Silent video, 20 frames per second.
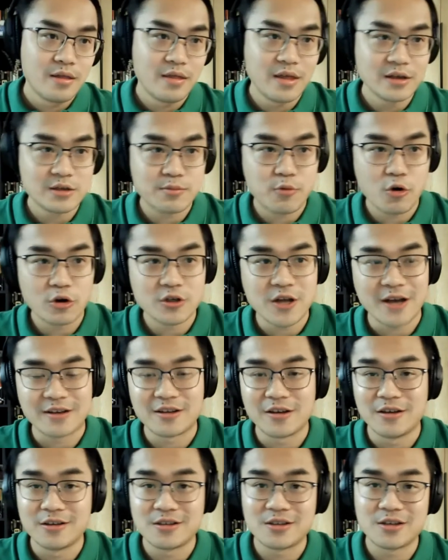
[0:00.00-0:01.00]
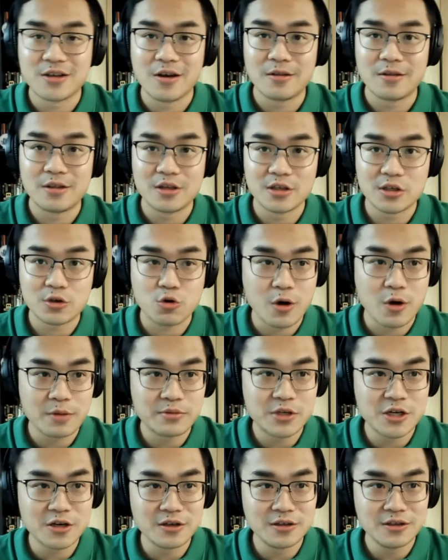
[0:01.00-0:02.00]
This project is a
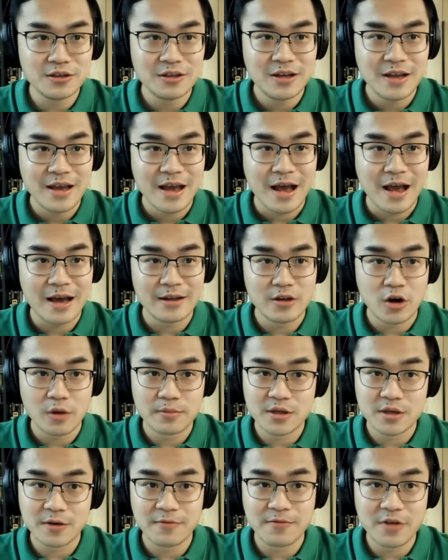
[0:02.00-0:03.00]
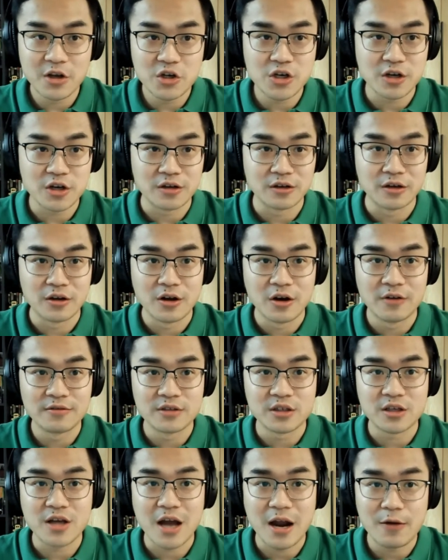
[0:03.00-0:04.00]
description and observation of
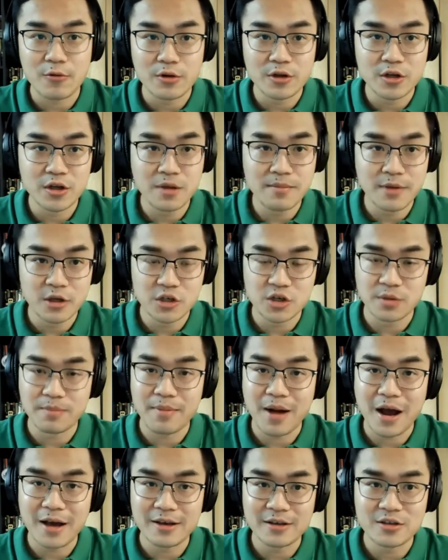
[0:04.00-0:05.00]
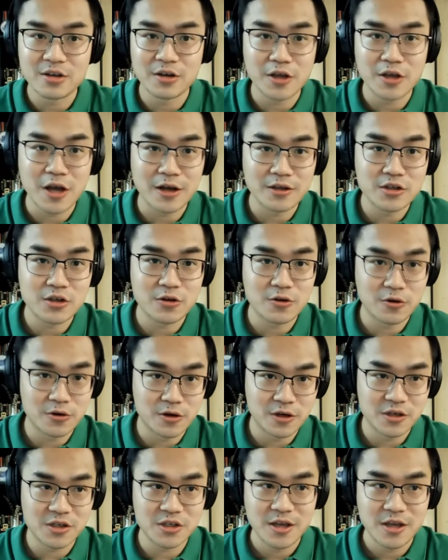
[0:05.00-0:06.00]
the current image by the young
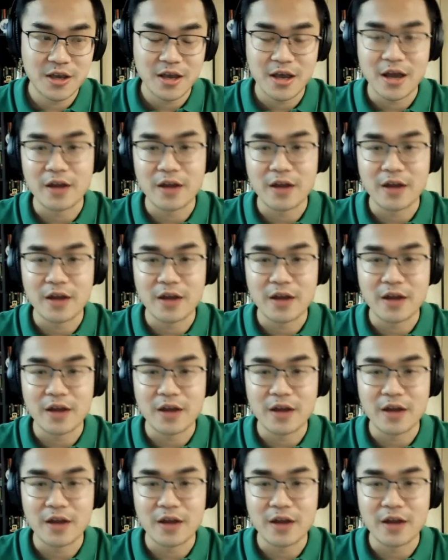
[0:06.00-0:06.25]
scholars,